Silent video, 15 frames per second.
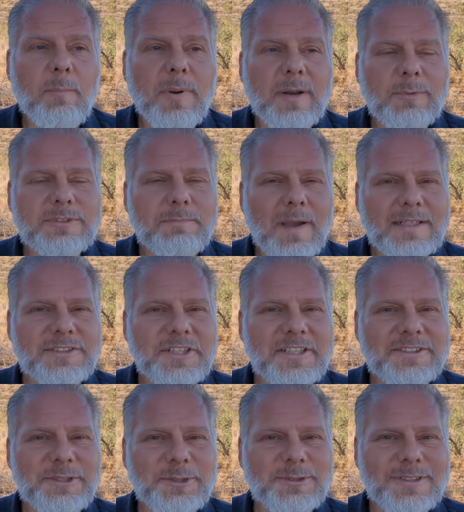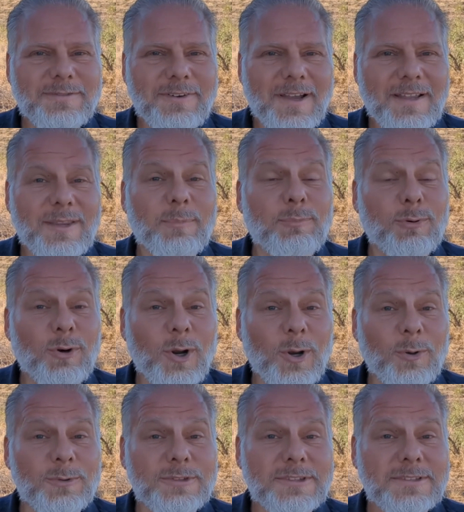but it was much easier to find the
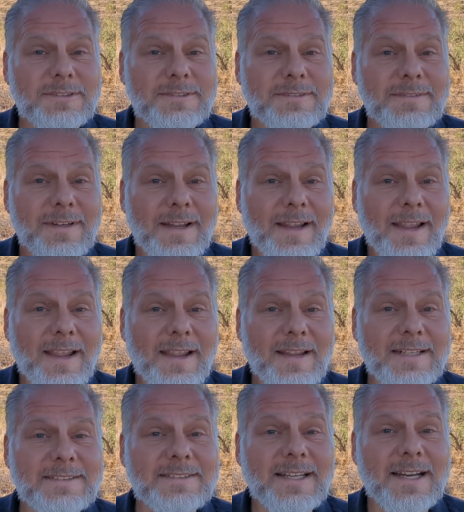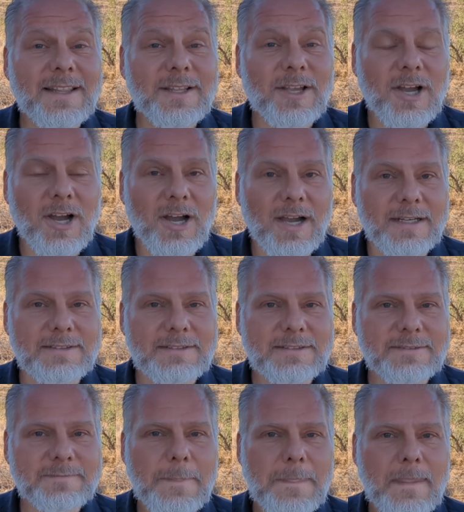pros instead of the
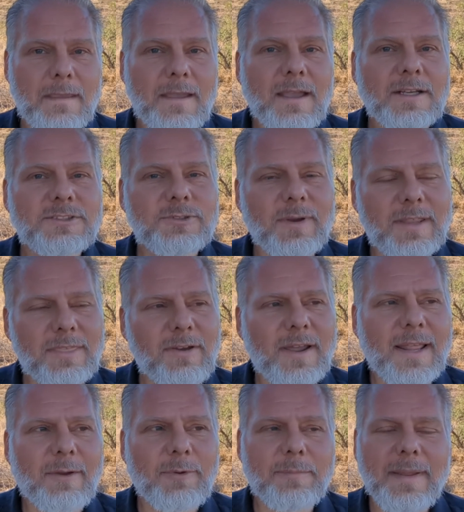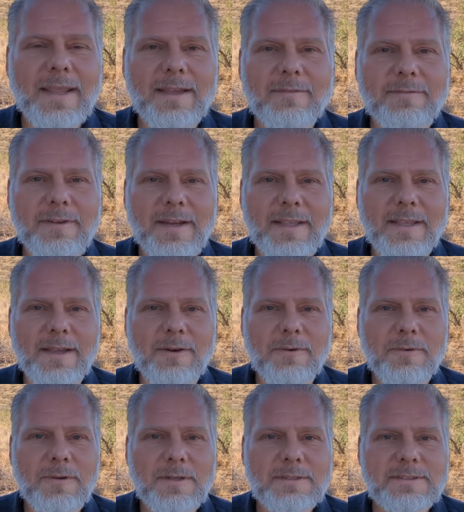cons. So I thought I would make a
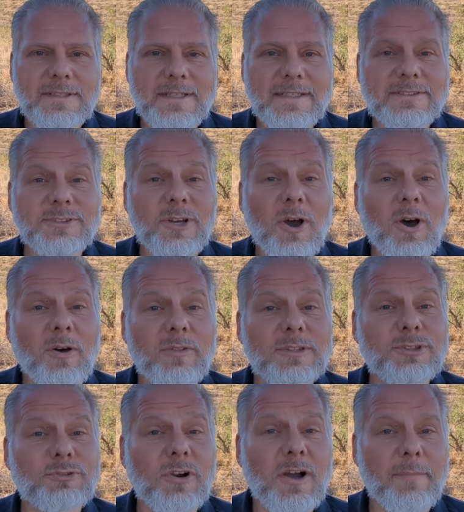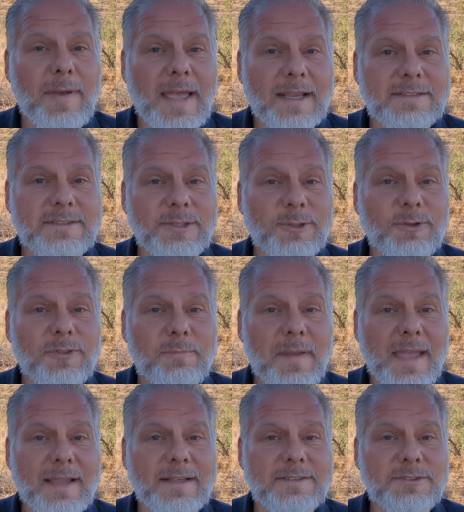video to list all the drawbacks to earth
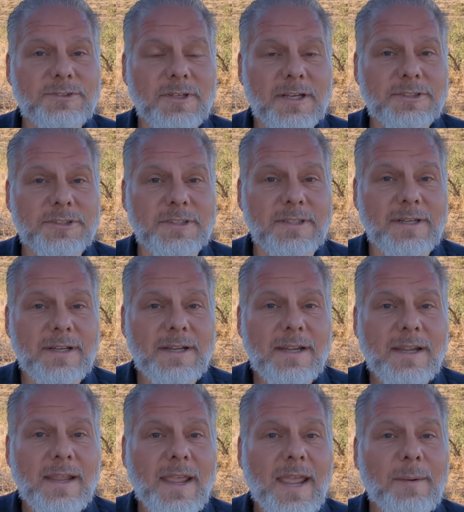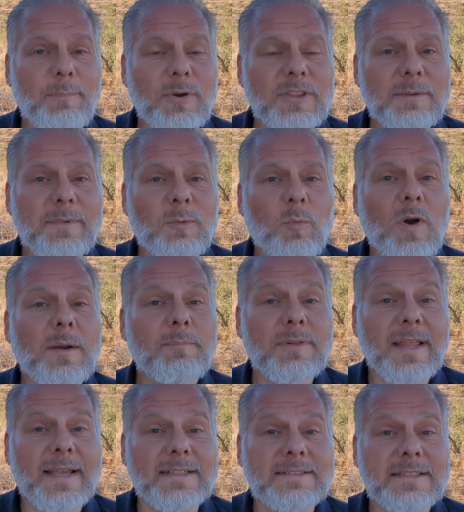bag construction and put them in one
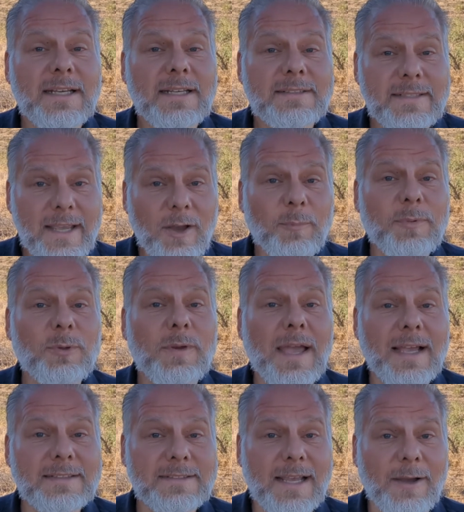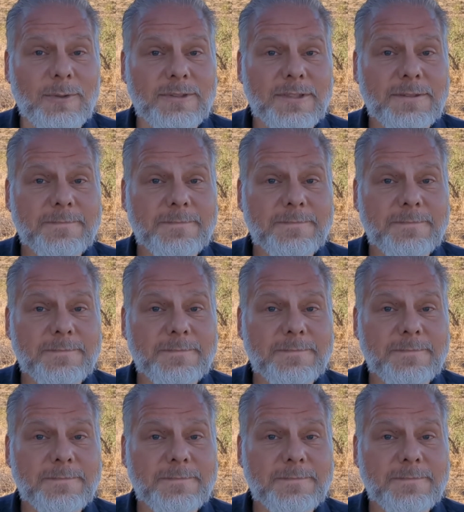place to help you guys out.